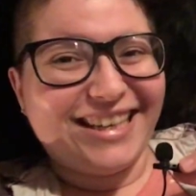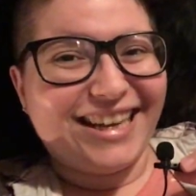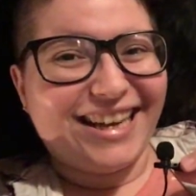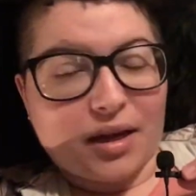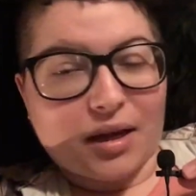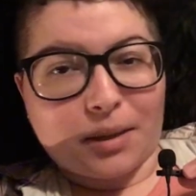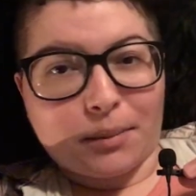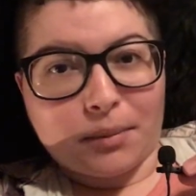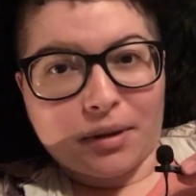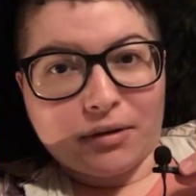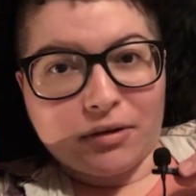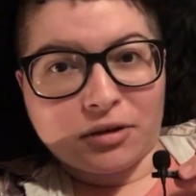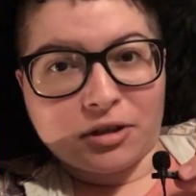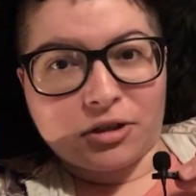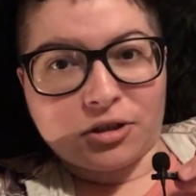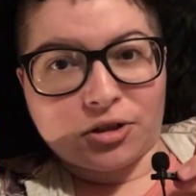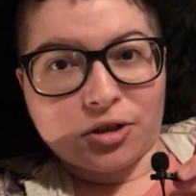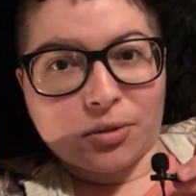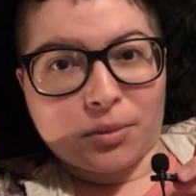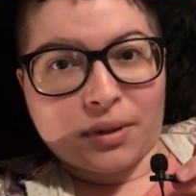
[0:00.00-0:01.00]
I'm not really
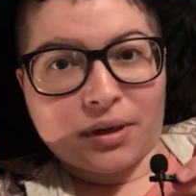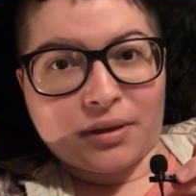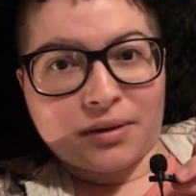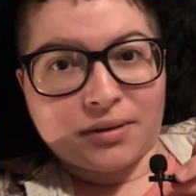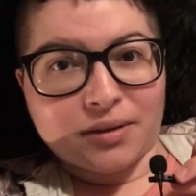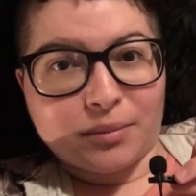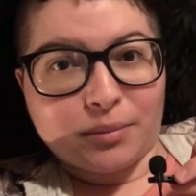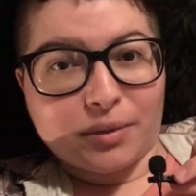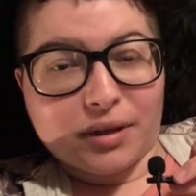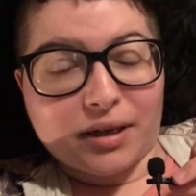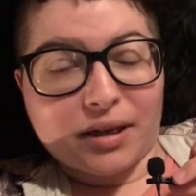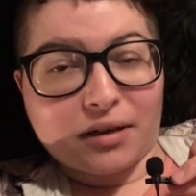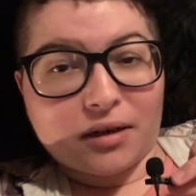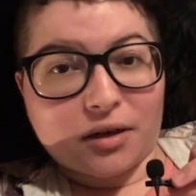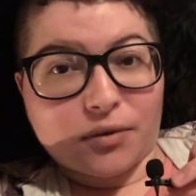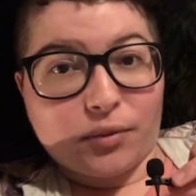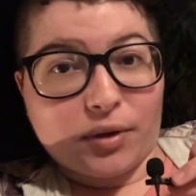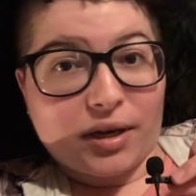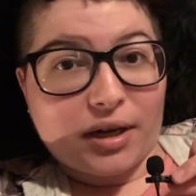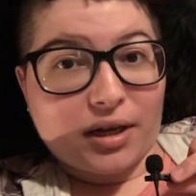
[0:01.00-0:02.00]
sure what else I'm planning
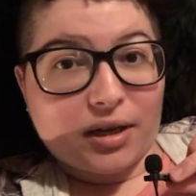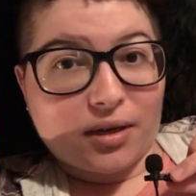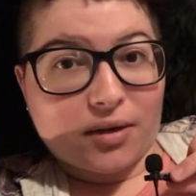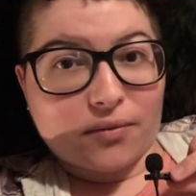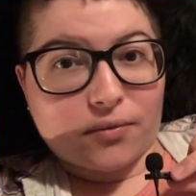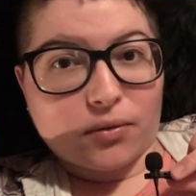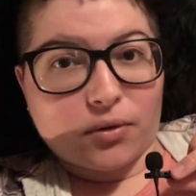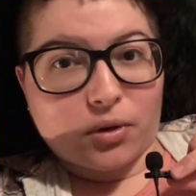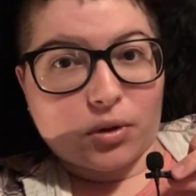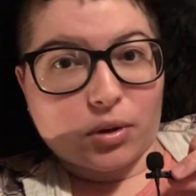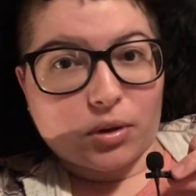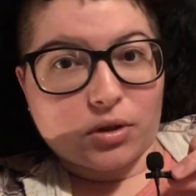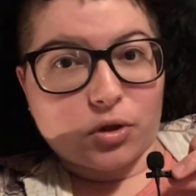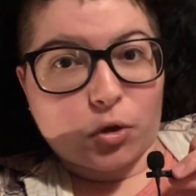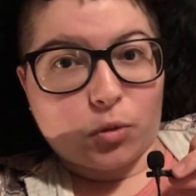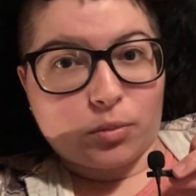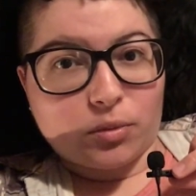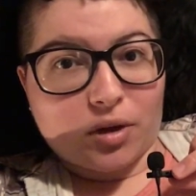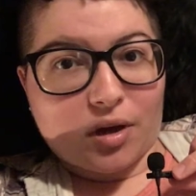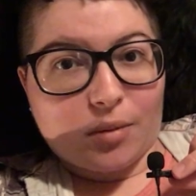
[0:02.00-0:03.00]
on reading for
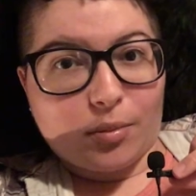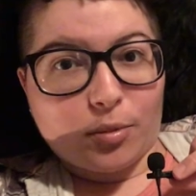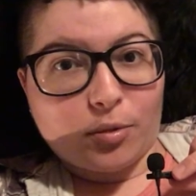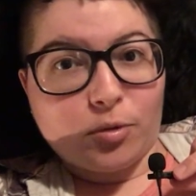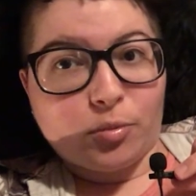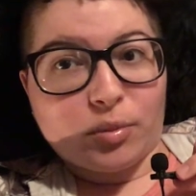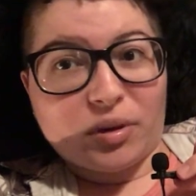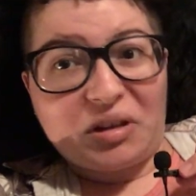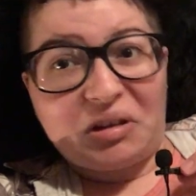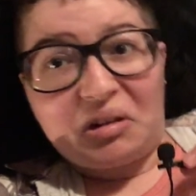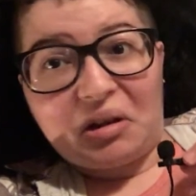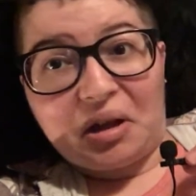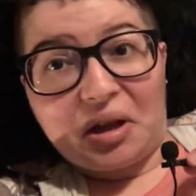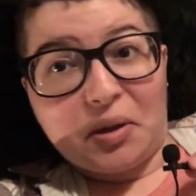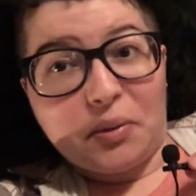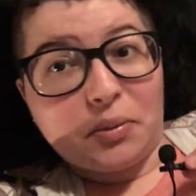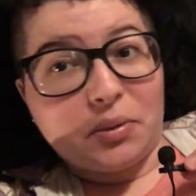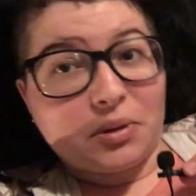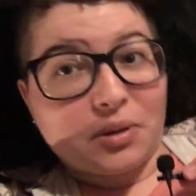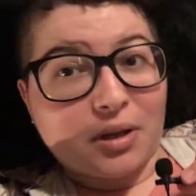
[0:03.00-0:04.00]
Tome Topple, but
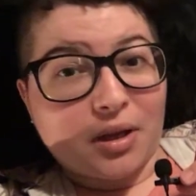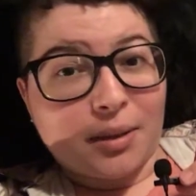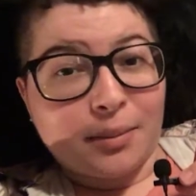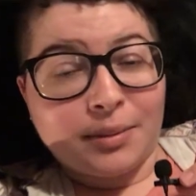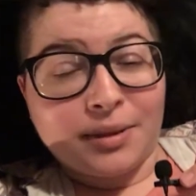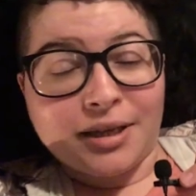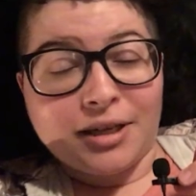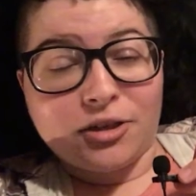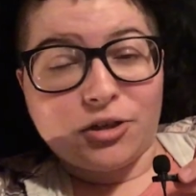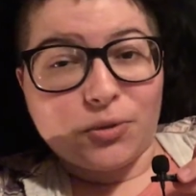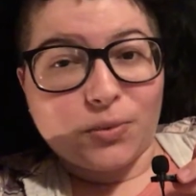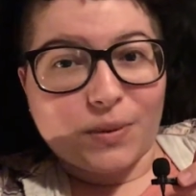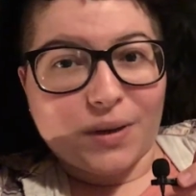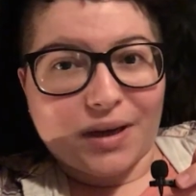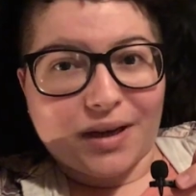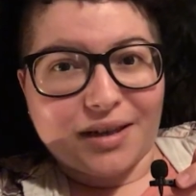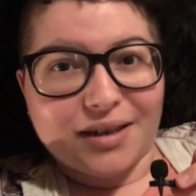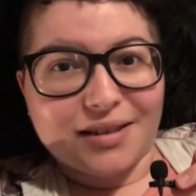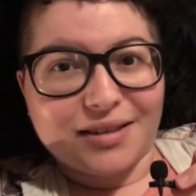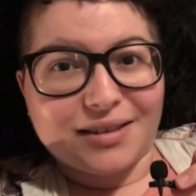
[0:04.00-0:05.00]
I will update you
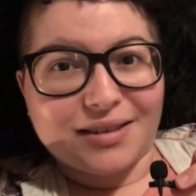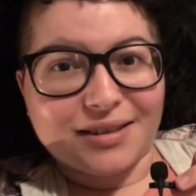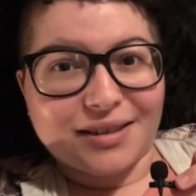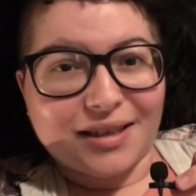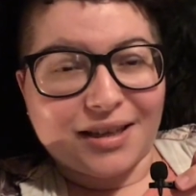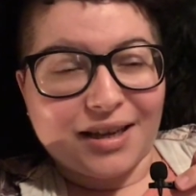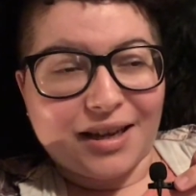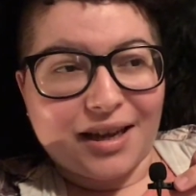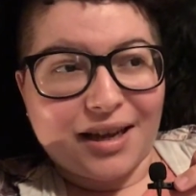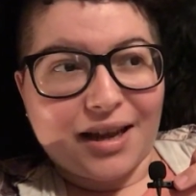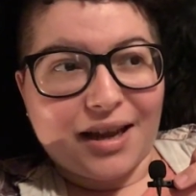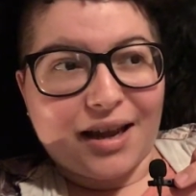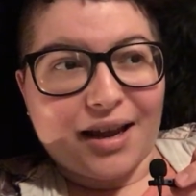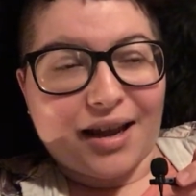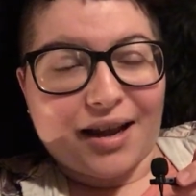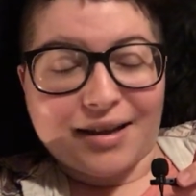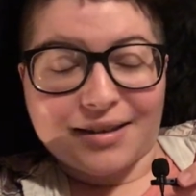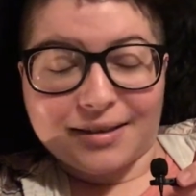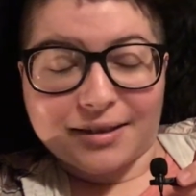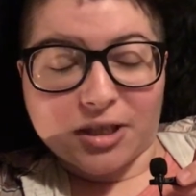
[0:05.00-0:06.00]
guys
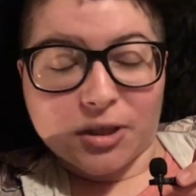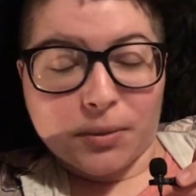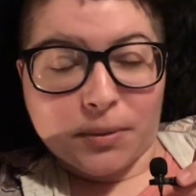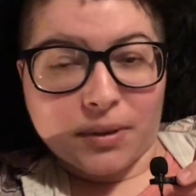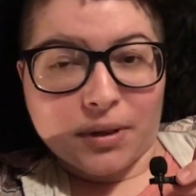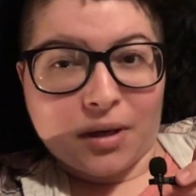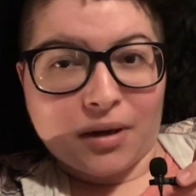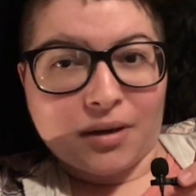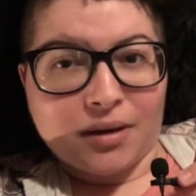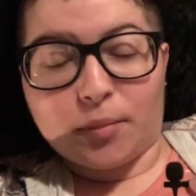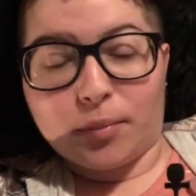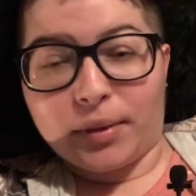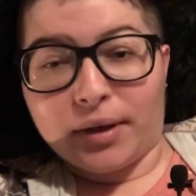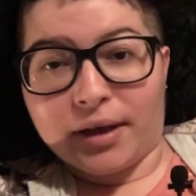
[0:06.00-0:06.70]
as I go along.